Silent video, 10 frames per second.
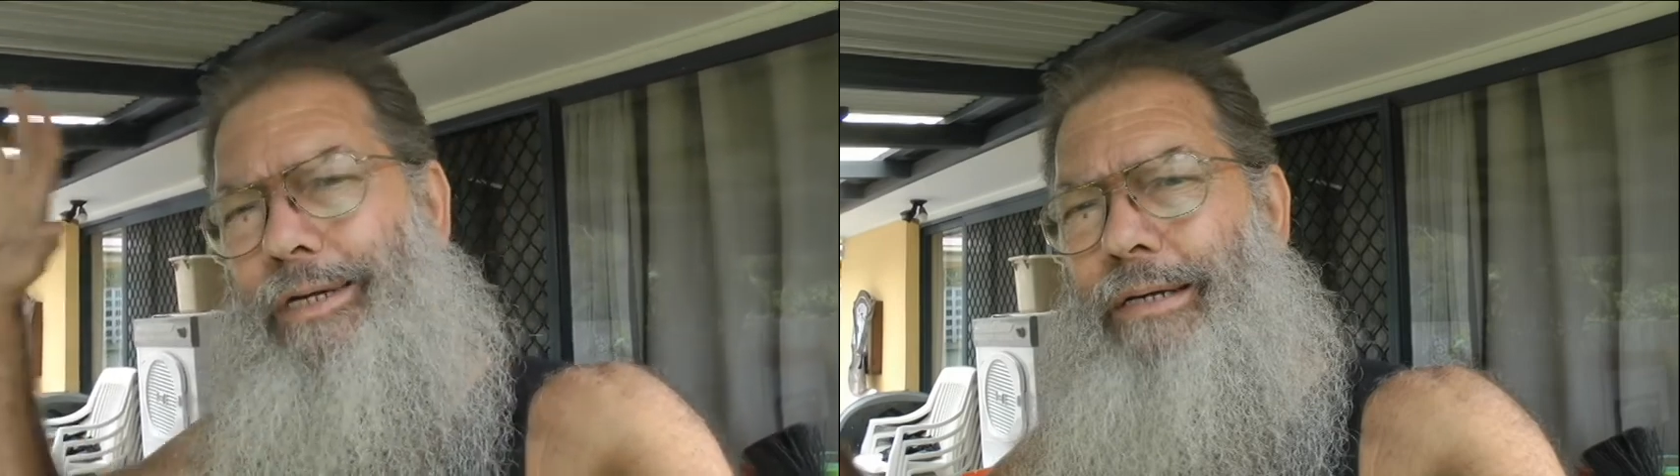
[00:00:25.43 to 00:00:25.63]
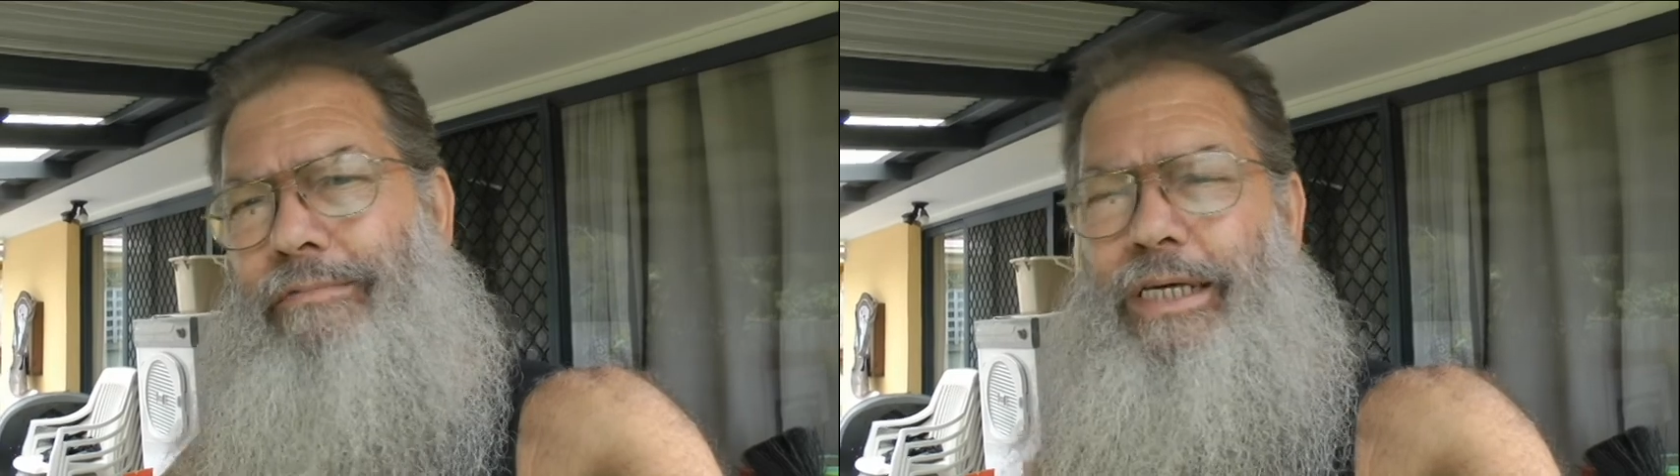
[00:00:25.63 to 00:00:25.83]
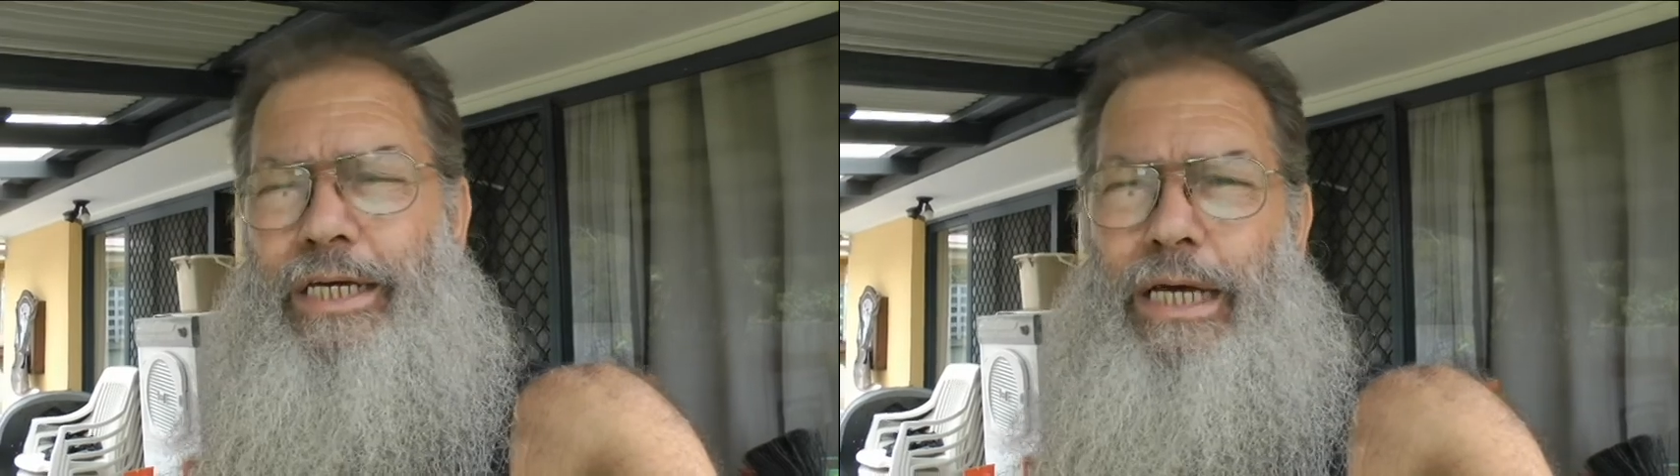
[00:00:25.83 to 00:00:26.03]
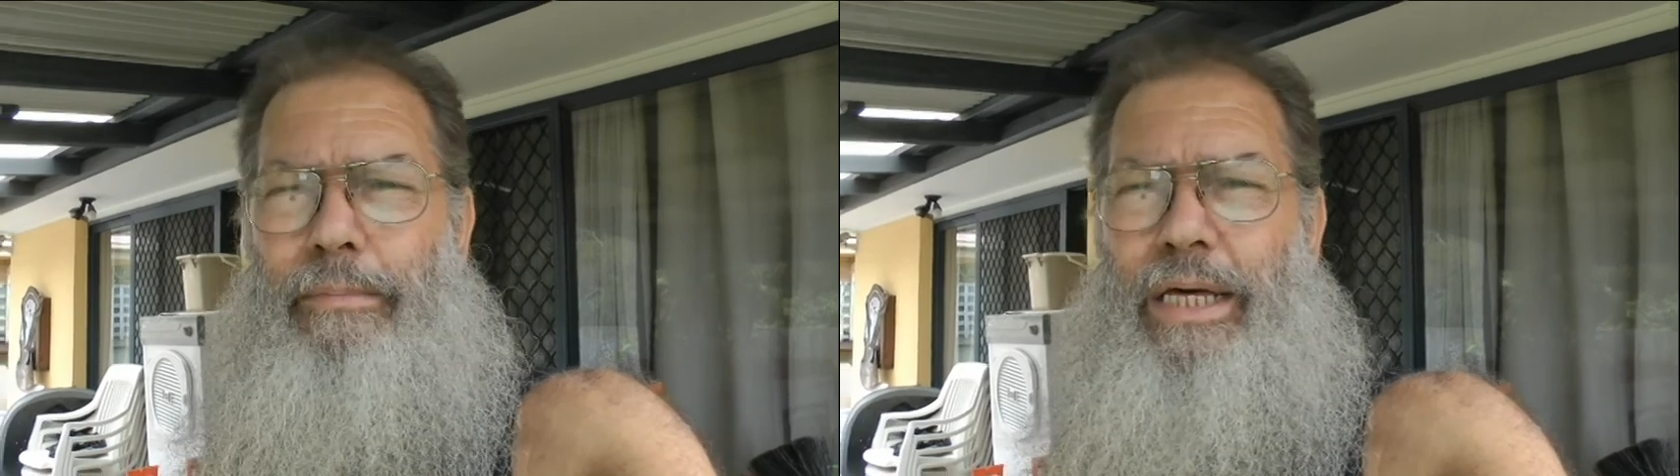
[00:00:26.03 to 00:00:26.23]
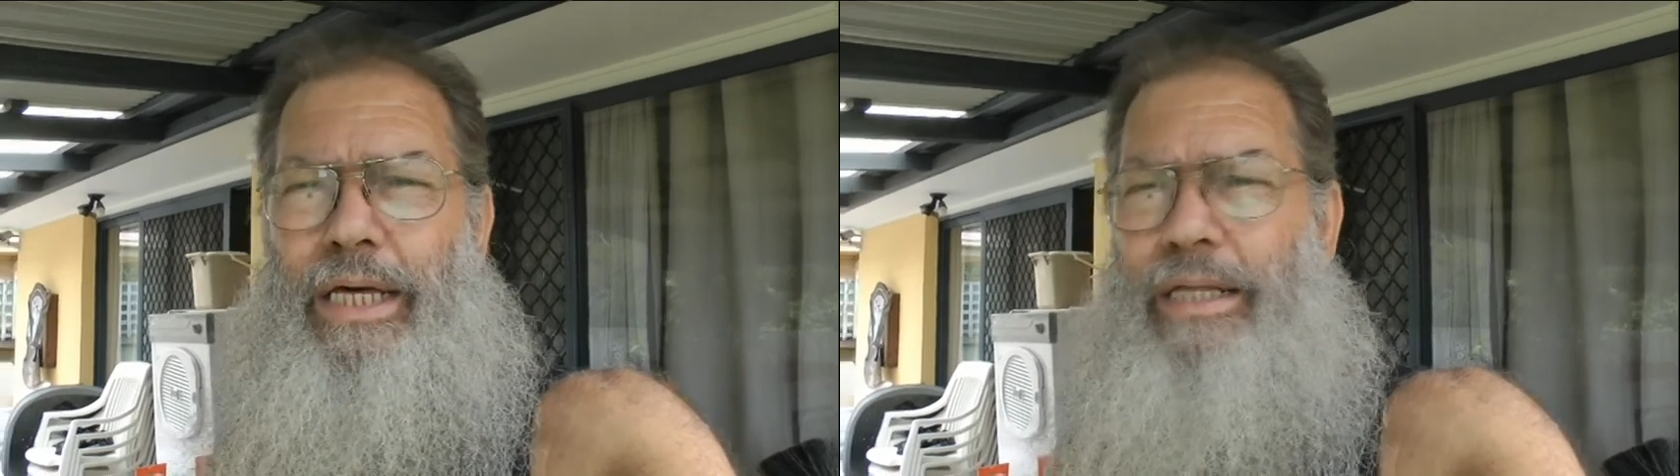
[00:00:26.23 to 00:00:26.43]
and everything
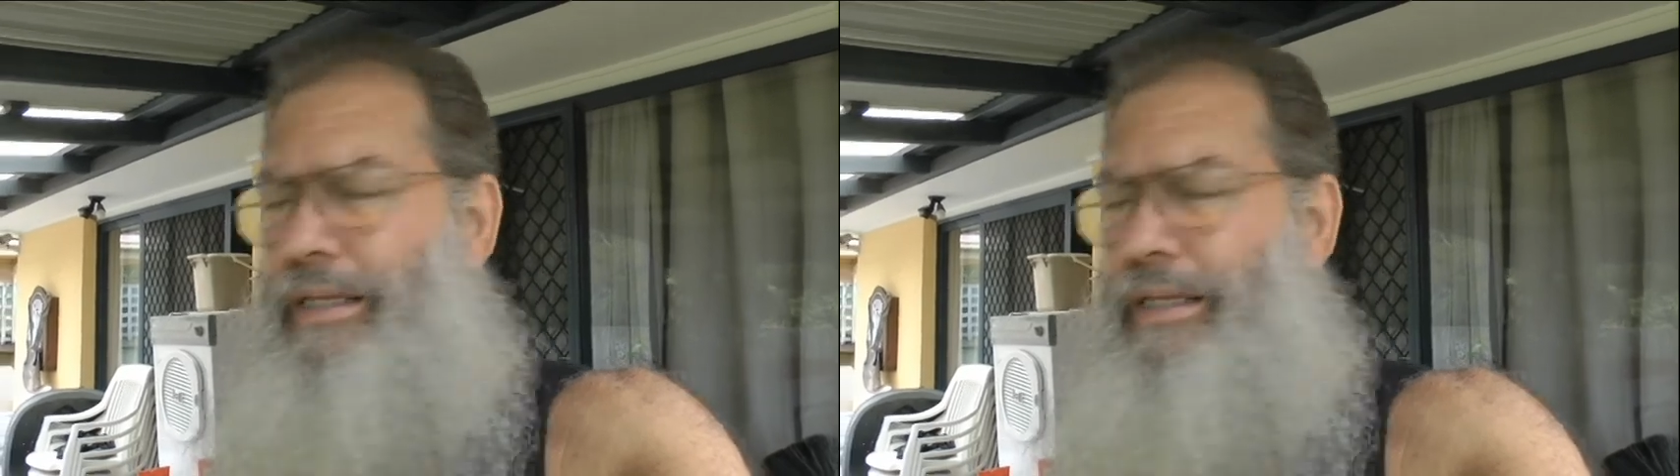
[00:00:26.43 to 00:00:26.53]
coming out of